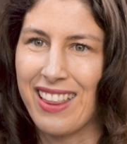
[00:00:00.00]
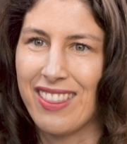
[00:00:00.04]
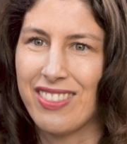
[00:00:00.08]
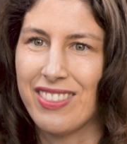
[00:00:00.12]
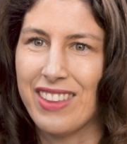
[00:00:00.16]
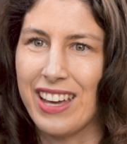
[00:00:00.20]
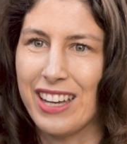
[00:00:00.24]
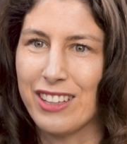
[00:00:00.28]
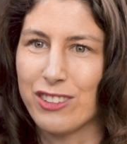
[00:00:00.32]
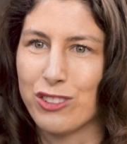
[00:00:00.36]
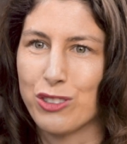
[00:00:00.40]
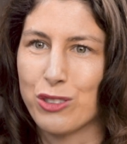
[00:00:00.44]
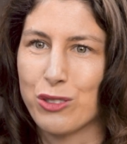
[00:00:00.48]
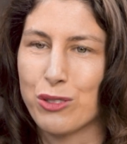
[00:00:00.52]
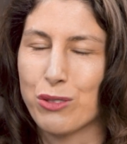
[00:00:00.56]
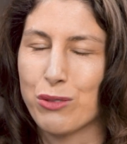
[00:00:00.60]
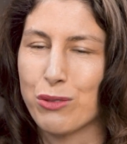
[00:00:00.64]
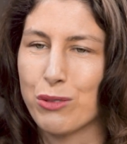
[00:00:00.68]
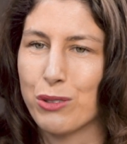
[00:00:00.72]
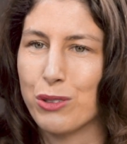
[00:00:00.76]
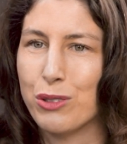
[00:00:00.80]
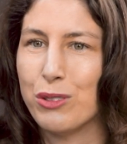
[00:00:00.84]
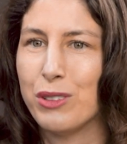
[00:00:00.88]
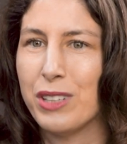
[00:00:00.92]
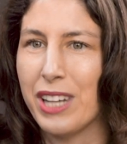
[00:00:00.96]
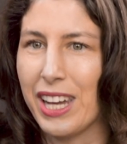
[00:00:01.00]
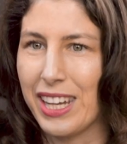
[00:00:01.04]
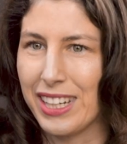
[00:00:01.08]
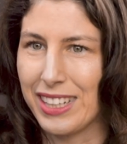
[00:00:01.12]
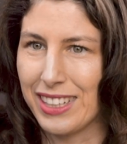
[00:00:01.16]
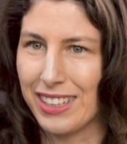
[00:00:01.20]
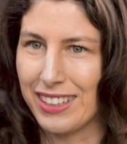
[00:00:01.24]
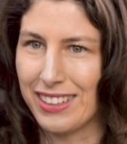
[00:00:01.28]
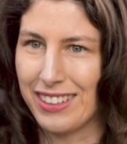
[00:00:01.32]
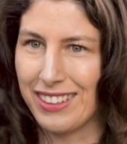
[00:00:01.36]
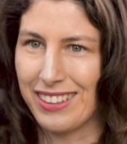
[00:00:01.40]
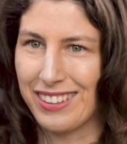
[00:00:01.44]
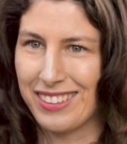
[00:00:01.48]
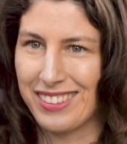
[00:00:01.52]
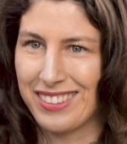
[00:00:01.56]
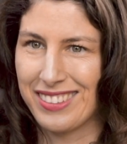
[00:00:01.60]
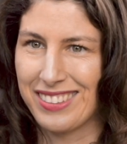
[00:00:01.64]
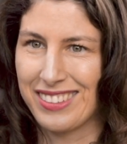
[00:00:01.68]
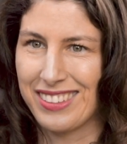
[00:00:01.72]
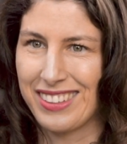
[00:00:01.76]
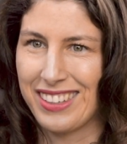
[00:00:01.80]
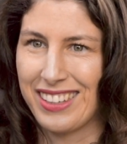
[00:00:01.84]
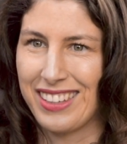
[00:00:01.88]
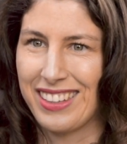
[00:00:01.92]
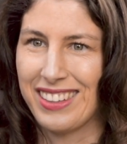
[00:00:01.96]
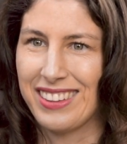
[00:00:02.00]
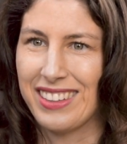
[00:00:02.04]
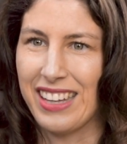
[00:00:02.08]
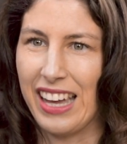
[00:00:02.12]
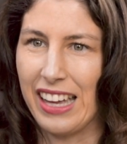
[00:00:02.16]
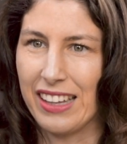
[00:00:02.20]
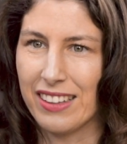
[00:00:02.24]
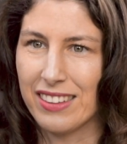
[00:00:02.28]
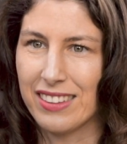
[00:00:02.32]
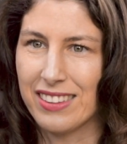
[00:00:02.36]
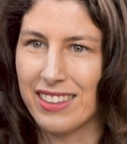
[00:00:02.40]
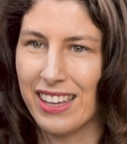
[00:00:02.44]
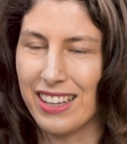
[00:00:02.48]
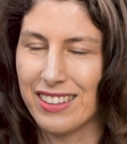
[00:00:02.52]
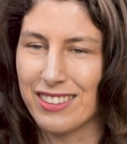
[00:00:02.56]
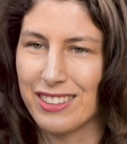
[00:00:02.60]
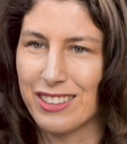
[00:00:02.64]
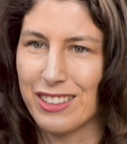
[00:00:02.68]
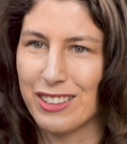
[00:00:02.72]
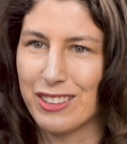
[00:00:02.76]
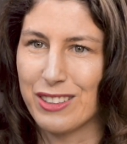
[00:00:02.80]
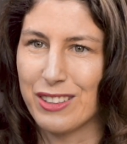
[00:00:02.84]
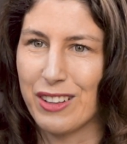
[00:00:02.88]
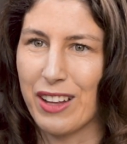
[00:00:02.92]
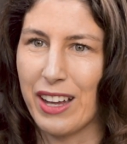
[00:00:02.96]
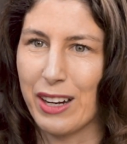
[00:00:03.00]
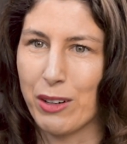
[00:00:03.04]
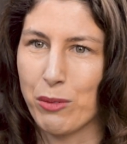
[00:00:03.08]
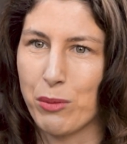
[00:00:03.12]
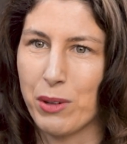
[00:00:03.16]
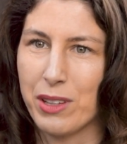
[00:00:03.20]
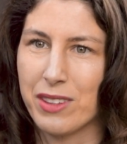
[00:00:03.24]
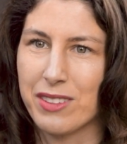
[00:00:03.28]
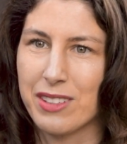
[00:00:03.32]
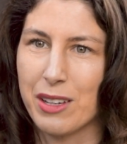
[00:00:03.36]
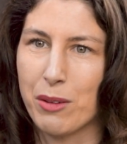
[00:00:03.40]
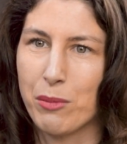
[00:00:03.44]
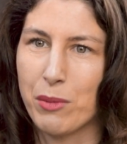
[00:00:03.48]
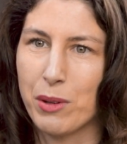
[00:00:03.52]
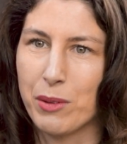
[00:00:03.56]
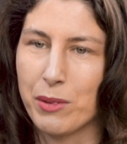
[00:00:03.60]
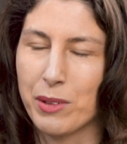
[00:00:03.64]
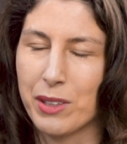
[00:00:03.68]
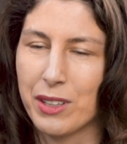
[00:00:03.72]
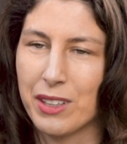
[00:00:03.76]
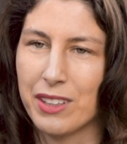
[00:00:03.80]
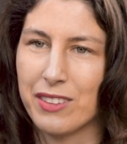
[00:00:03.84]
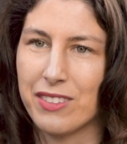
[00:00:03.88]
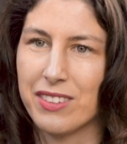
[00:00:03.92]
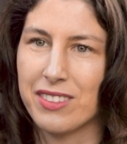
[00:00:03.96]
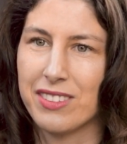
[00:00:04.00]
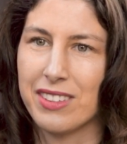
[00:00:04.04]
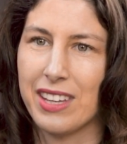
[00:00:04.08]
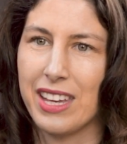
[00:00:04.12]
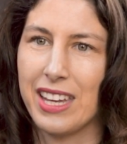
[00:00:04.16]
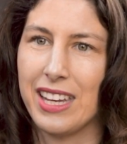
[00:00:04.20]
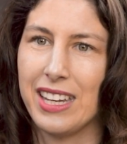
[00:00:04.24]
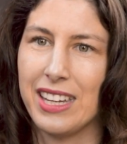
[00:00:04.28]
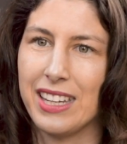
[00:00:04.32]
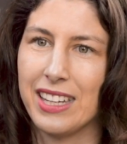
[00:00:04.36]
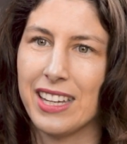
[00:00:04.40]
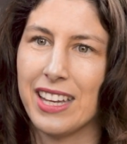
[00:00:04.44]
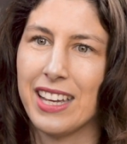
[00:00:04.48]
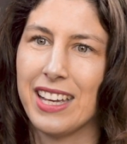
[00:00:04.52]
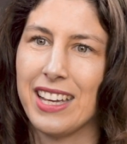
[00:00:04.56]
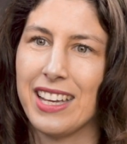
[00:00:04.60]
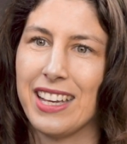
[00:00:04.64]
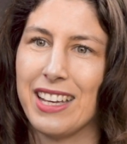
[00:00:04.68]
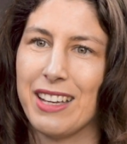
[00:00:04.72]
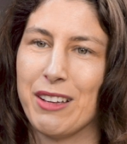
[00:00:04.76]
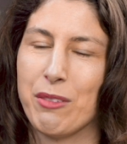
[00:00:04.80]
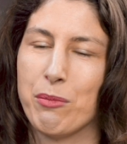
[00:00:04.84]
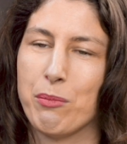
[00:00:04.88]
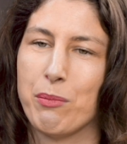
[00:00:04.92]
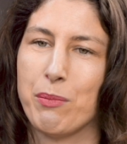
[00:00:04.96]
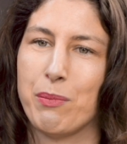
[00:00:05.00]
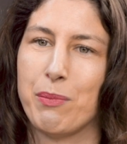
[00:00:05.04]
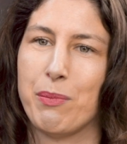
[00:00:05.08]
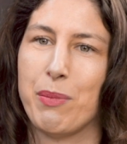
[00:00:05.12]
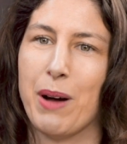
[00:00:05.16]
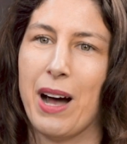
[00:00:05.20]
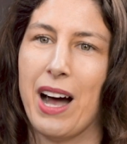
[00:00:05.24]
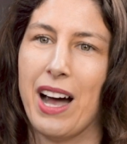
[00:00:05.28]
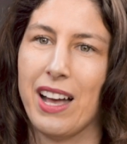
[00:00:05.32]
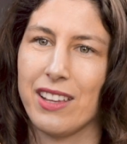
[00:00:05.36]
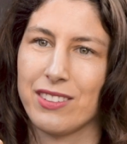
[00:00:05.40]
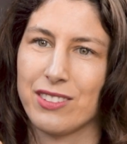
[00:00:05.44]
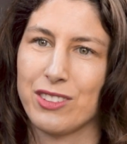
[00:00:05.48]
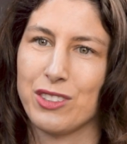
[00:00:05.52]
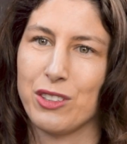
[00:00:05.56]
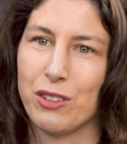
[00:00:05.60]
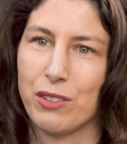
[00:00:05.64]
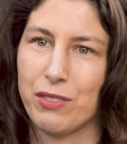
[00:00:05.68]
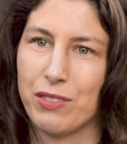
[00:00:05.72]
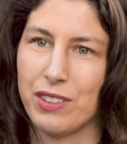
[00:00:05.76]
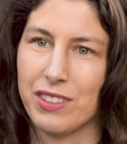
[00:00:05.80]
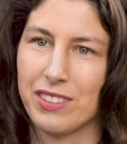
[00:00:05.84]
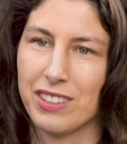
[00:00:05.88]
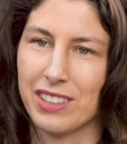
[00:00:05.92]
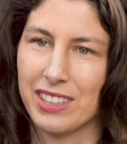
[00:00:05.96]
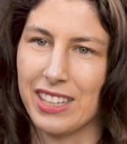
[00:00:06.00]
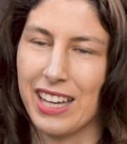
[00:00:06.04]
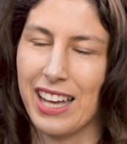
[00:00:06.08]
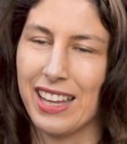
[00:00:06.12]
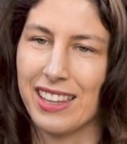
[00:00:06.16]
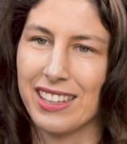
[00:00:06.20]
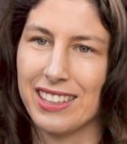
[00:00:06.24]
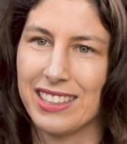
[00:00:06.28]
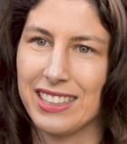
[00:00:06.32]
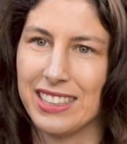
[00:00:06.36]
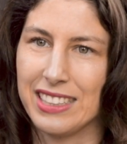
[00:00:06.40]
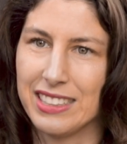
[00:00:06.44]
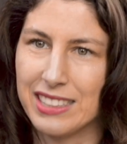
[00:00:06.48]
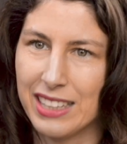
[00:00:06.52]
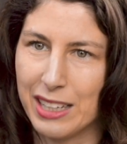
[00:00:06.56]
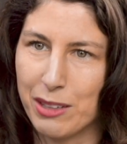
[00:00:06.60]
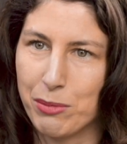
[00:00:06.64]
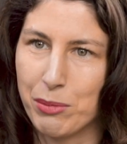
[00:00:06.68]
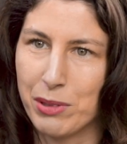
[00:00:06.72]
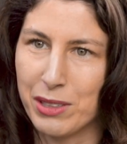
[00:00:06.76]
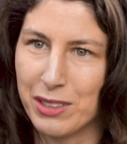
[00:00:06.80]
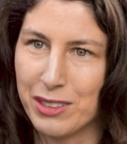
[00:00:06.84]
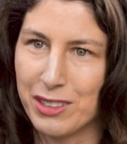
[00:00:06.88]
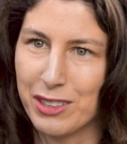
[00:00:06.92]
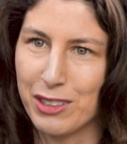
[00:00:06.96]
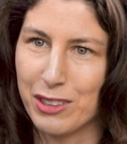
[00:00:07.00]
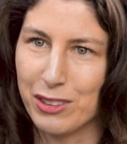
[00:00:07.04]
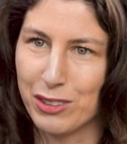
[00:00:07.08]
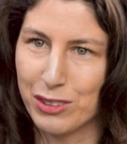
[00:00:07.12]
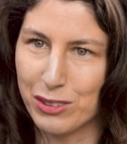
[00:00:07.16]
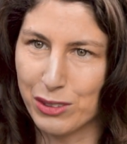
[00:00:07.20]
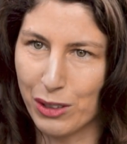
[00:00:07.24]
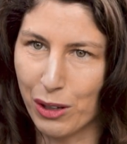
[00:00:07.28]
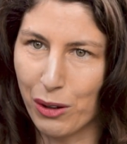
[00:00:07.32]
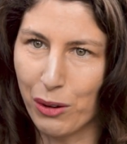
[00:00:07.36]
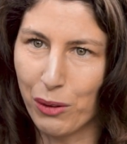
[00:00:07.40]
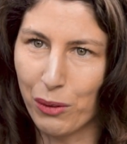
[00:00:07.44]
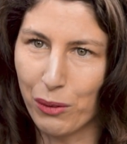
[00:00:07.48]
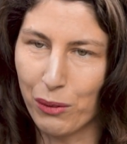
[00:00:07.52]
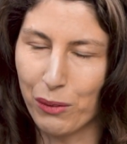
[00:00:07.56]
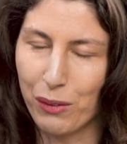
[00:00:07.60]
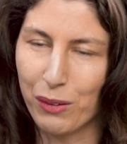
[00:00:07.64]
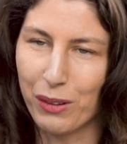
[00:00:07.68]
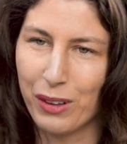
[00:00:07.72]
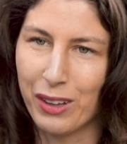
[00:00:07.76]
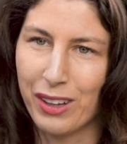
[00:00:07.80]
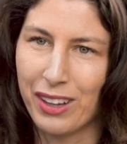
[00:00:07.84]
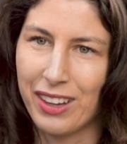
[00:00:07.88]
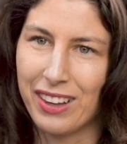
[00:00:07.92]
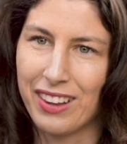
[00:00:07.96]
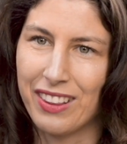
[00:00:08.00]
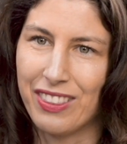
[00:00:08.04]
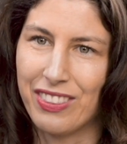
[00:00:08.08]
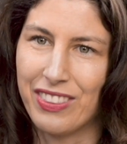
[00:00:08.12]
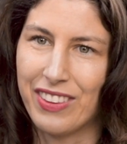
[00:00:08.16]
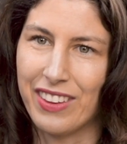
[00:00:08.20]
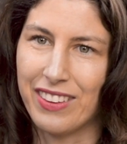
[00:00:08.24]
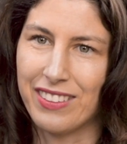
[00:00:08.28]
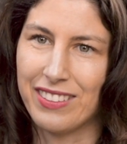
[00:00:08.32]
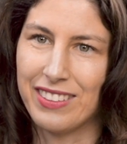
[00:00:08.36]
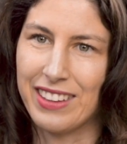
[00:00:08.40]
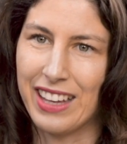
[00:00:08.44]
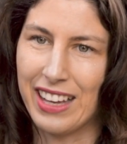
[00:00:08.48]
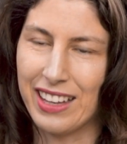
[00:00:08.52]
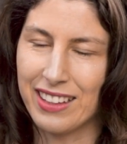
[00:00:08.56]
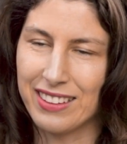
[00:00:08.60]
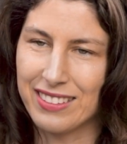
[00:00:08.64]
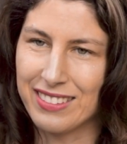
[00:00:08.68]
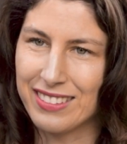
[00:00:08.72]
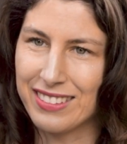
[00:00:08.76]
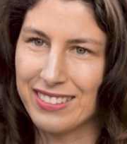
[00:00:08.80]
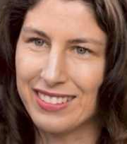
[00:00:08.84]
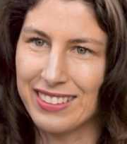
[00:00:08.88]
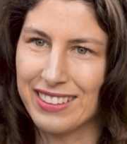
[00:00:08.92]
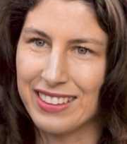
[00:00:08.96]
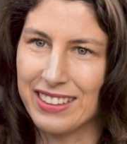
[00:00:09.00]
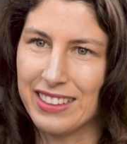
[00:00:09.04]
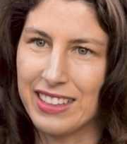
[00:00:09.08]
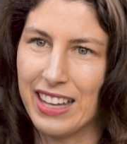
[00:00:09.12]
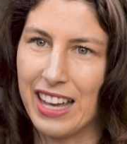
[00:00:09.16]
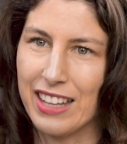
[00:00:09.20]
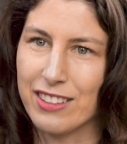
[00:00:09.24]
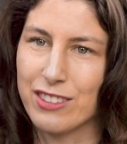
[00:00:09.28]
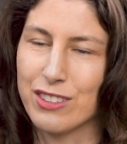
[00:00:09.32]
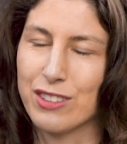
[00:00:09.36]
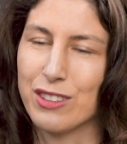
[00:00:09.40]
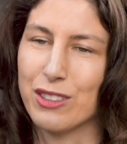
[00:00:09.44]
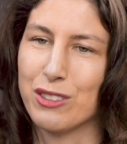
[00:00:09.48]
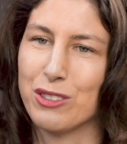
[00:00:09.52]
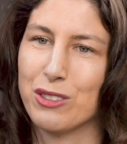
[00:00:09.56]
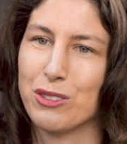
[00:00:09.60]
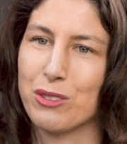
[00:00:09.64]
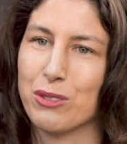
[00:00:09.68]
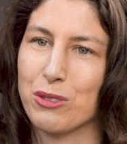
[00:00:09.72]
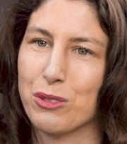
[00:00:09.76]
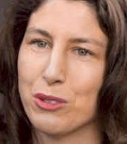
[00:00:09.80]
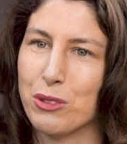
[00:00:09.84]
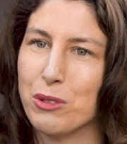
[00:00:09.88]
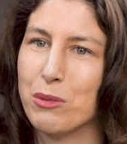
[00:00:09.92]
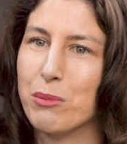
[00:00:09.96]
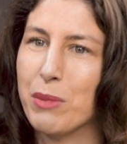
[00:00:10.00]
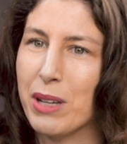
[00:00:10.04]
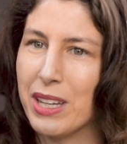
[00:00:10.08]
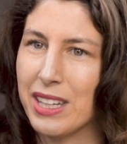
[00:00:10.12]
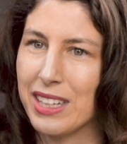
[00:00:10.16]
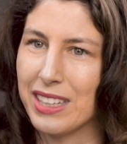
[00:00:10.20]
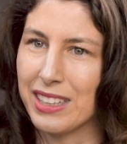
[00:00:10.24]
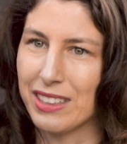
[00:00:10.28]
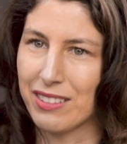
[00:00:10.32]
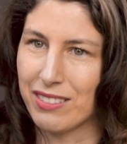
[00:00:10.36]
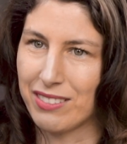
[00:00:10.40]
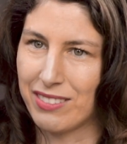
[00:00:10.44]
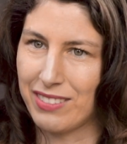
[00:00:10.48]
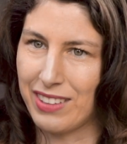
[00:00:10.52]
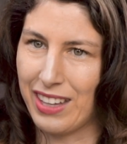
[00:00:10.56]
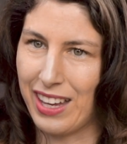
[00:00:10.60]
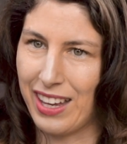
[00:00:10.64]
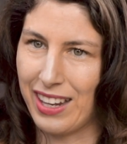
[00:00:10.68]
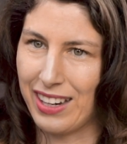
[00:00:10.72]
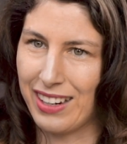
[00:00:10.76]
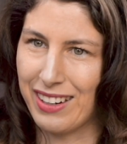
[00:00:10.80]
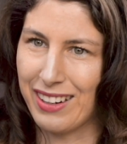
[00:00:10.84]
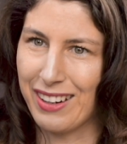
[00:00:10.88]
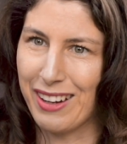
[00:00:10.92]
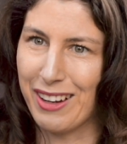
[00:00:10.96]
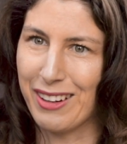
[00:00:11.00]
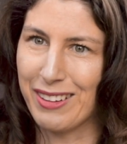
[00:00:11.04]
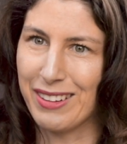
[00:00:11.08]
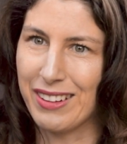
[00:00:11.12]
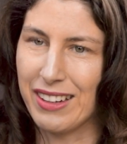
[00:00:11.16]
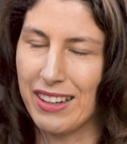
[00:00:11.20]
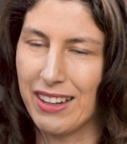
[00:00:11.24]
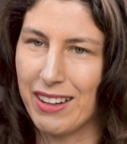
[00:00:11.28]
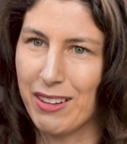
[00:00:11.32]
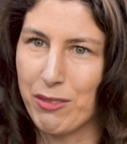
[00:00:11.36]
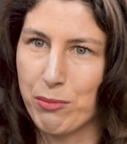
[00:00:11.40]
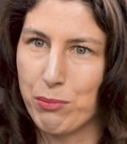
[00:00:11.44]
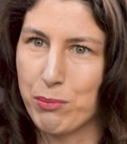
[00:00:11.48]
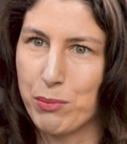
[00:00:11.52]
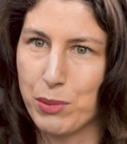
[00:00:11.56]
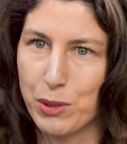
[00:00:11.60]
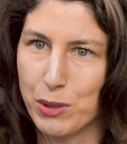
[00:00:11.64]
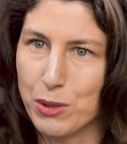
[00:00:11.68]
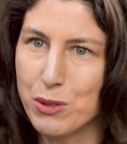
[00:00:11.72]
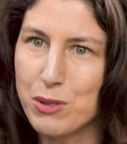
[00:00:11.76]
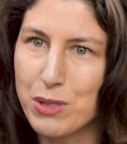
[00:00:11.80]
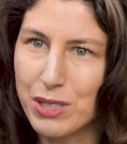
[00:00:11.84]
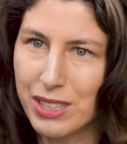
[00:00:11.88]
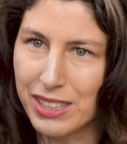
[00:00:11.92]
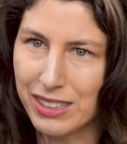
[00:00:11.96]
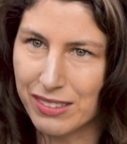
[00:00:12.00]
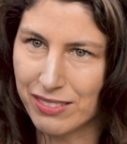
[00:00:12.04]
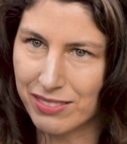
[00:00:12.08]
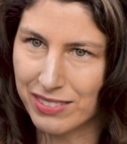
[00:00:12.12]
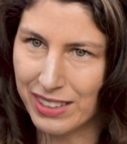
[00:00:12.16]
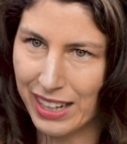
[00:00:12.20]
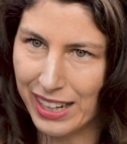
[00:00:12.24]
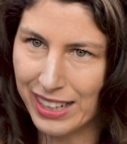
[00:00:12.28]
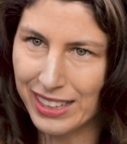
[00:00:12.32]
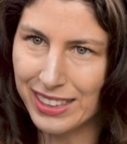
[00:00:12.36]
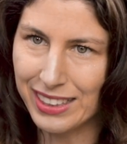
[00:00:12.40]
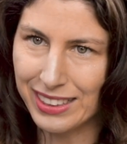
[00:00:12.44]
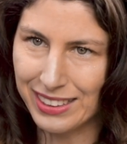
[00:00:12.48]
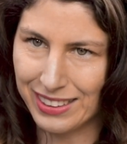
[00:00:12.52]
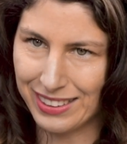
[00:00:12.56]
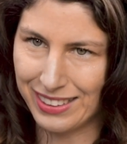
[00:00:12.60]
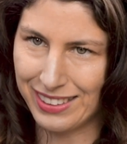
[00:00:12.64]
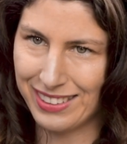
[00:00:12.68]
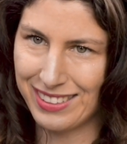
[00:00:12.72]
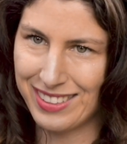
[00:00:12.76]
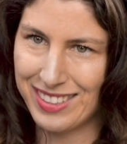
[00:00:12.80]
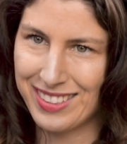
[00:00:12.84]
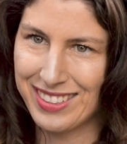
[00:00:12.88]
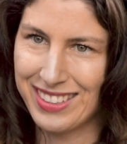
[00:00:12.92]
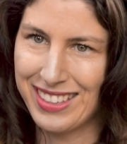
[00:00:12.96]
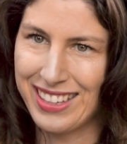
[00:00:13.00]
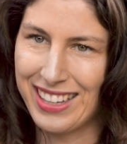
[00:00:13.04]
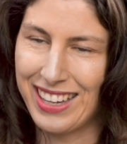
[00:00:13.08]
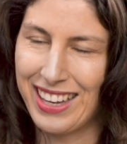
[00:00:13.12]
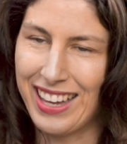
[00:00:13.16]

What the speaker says: that's true nakedness. That's it. Like when someone can see past your physicality deep into your soul, that's the true meaning of that beauty of nakedness.